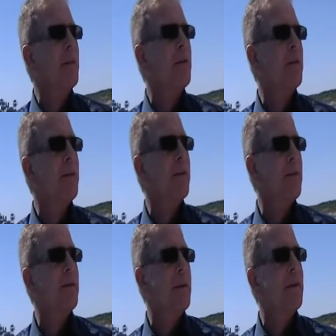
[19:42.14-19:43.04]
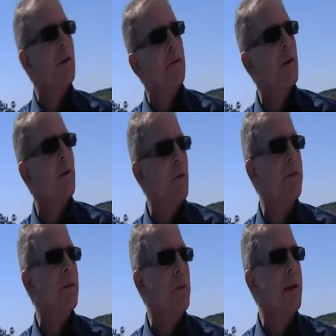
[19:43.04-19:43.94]
you know, we, we, we, you know we go
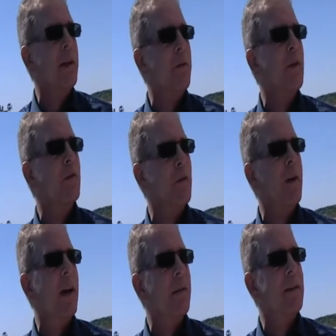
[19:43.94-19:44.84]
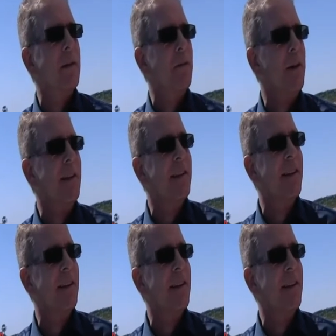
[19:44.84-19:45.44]
over the weekend, we go to a gala with some friends,